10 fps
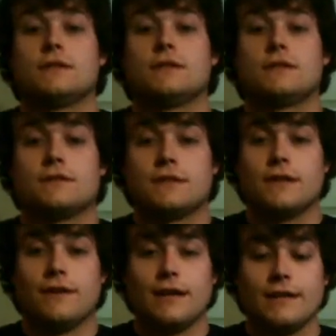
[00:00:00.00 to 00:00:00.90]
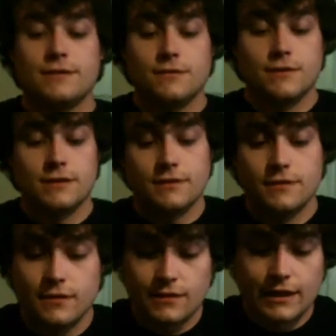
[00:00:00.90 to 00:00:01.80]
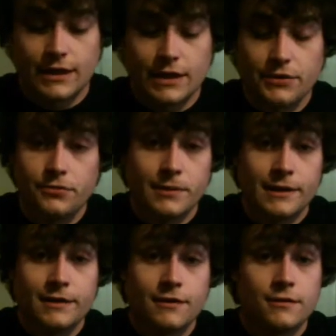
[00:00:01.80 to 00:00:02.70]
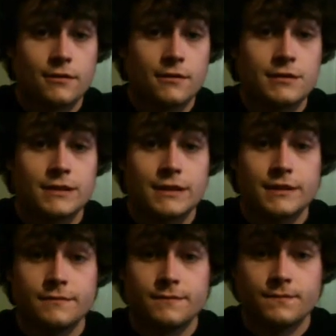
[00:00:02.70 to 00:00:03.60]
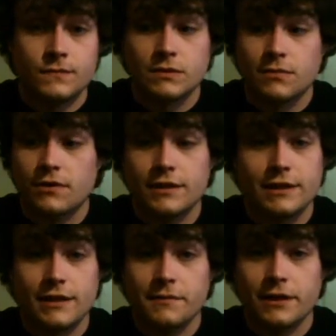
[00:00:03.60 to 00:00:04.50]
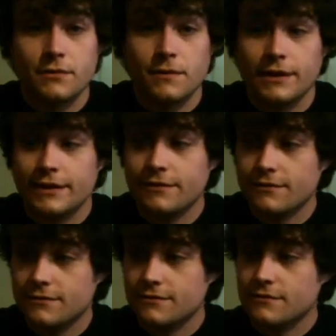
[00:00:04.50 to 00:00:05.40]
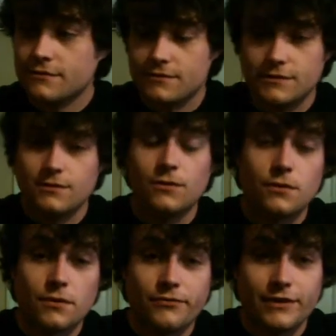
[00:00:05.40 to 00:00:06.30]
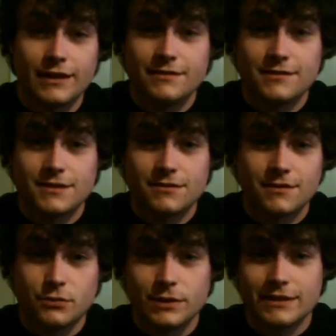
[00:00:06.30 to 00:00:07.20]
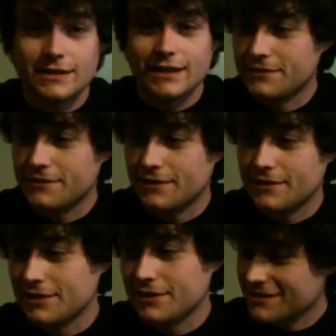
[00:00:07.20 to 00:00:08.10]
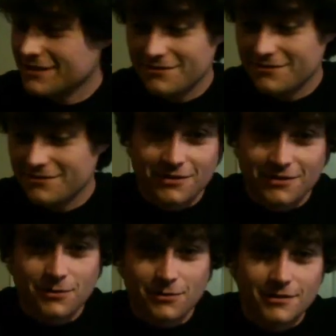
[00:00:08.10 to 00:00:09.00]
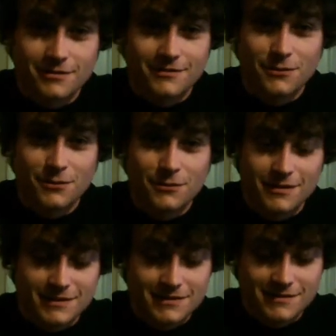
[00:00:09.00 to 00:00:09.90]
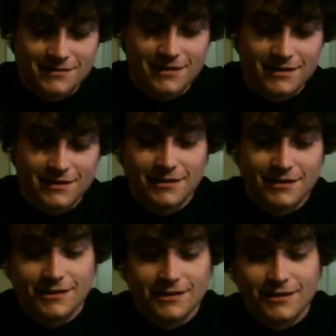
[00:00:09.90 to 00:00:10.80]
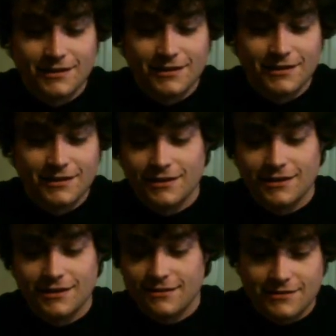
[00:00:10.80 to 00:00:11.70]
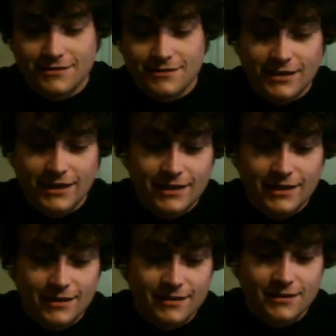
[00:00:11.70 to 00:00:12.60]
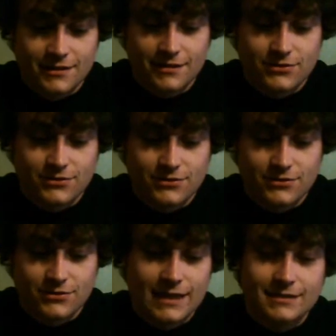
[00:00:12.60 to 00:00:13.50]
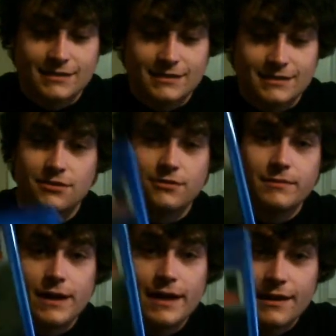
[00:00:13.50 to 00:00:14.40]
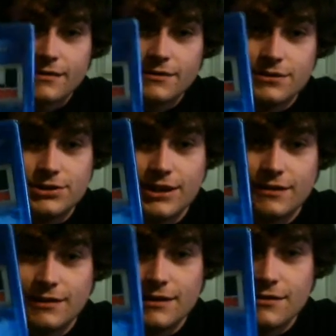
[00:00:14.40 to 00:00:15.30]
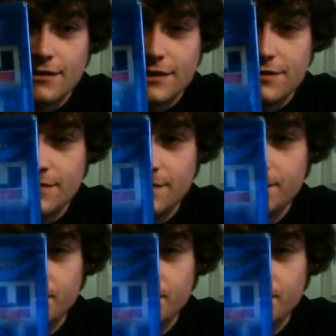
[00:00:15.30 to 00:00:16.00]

So let's get right into it. I got three non-horrors here, so I'll go ahead and get them out of the way. So your horror fiends can be satisfied. The rest of it's all horror, no worries. Alright, today uh, Dragon Dynasty 3-pack, the Jet Li collection.